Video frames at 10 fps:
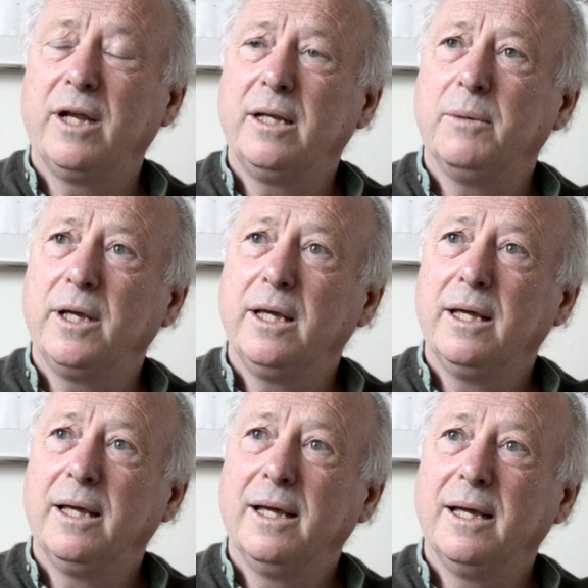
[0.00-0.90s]
anyway,
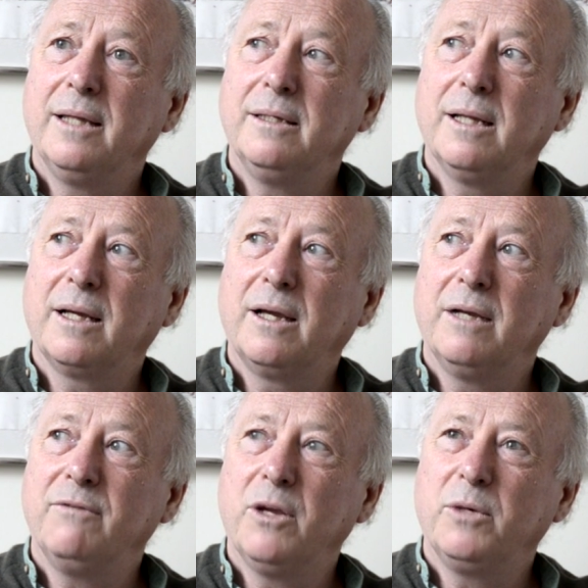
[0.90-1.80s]
and kind of
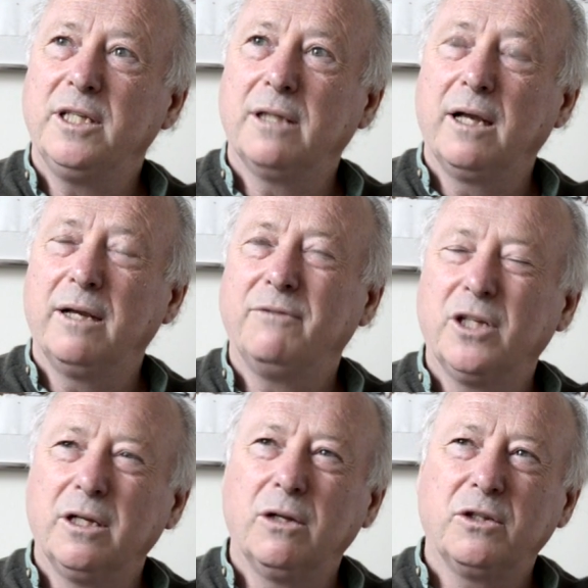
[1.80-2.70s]
know what he's like. And I've done
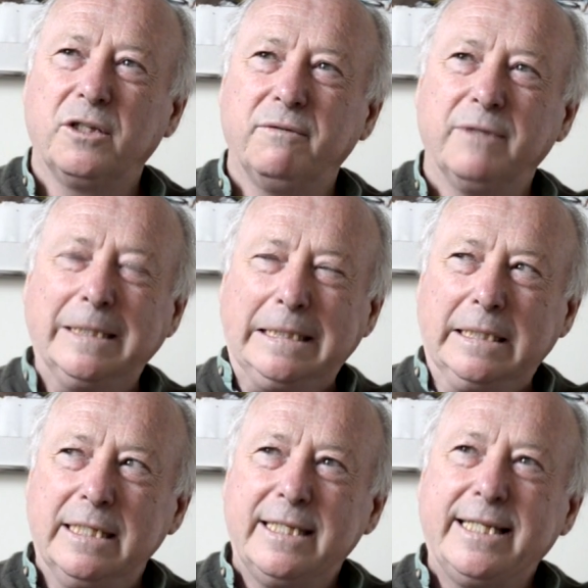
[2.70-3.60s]
a lot of
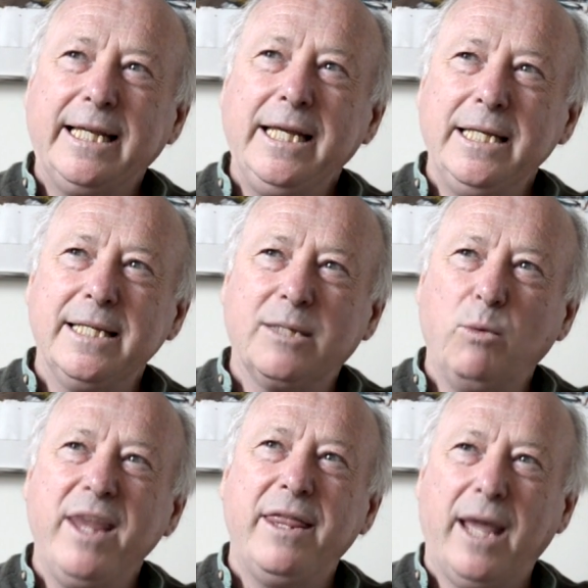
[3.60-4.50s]
scenes
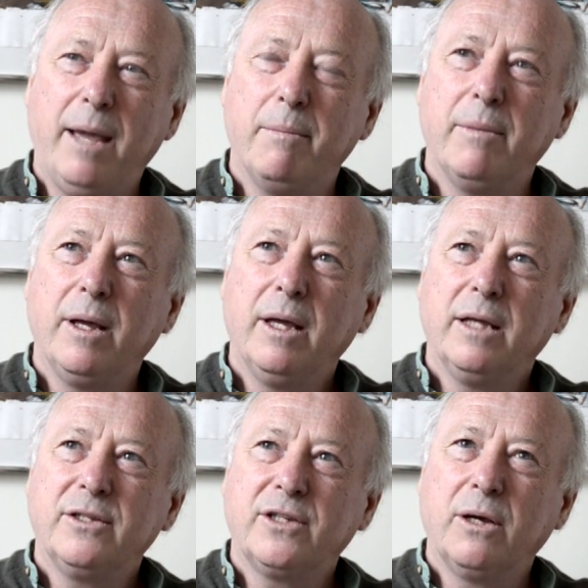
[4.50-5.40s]
with him,
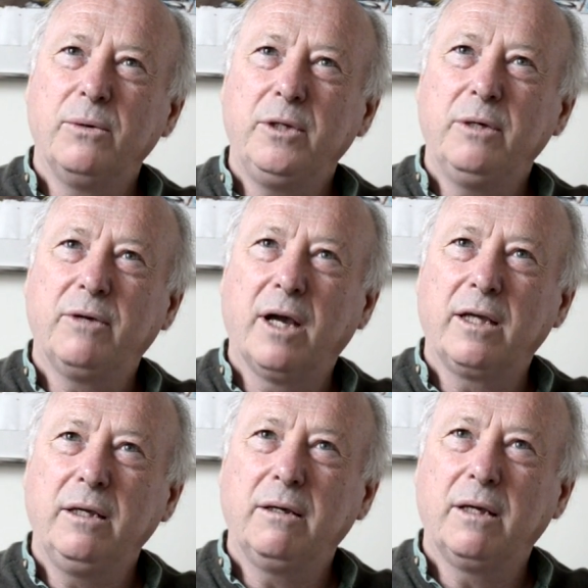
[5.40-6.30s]
so you
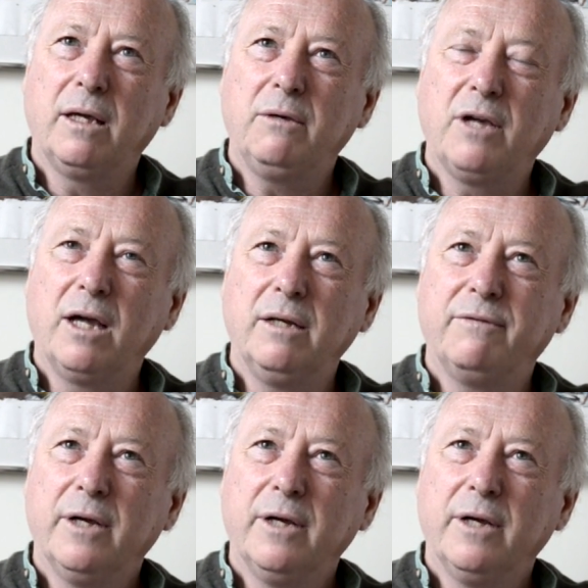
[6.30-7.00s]
kind of,